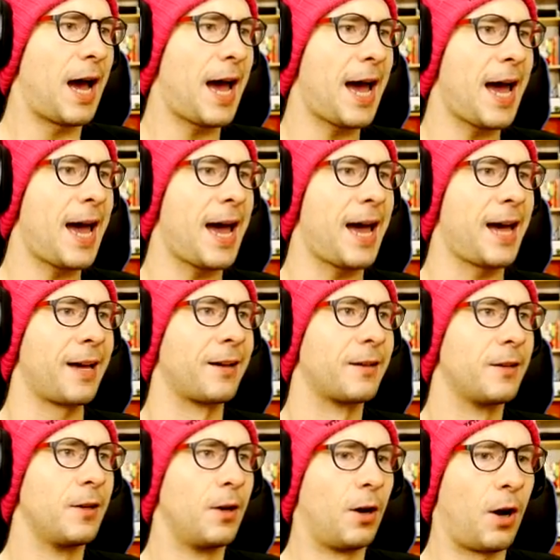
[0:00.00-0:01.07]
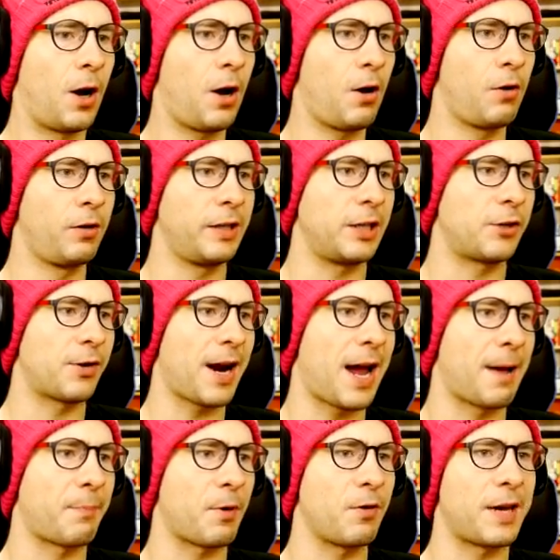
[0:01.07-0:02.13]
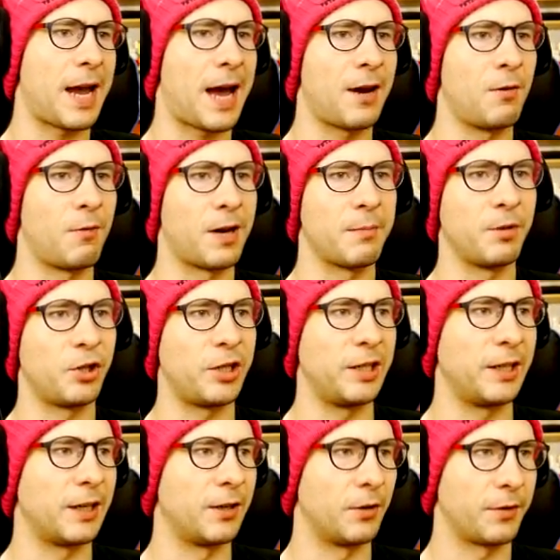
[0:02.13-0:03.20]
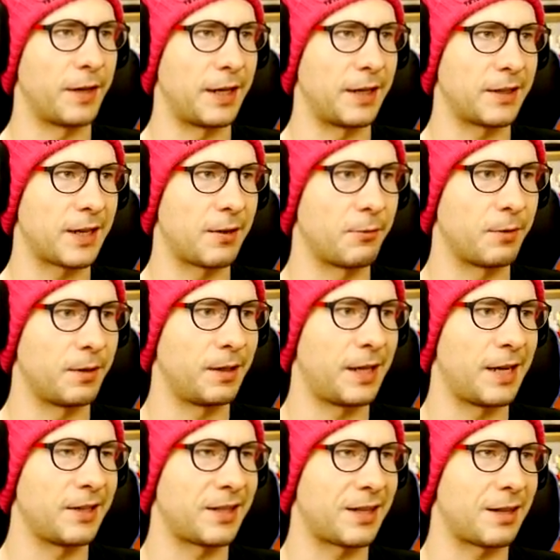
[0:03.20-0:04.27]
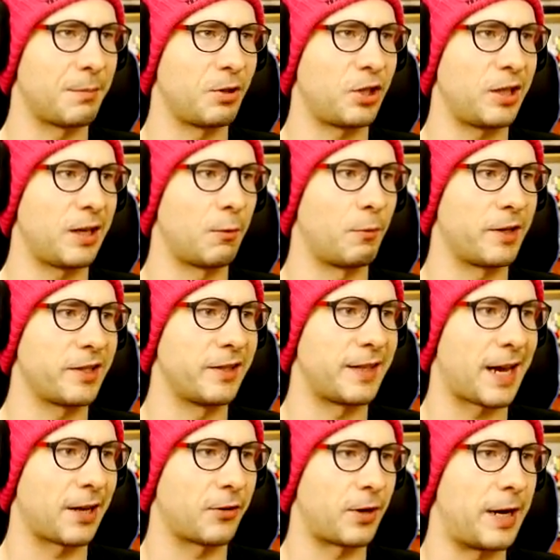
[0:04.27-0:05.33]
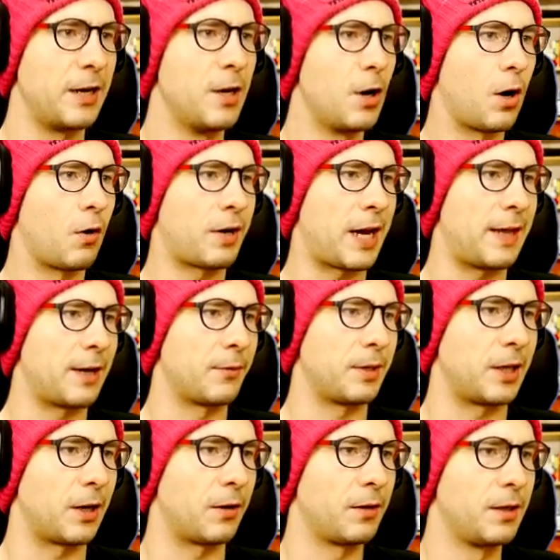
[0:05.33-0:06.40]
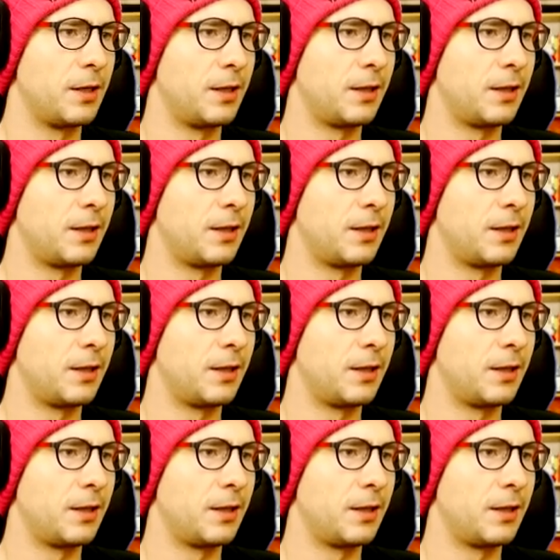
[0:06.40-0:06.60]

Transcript: Ah! Holy crap! Okay, I don't want a machine gun. No thanks. I realized the machine gun wasn't that great. Okay, there we go.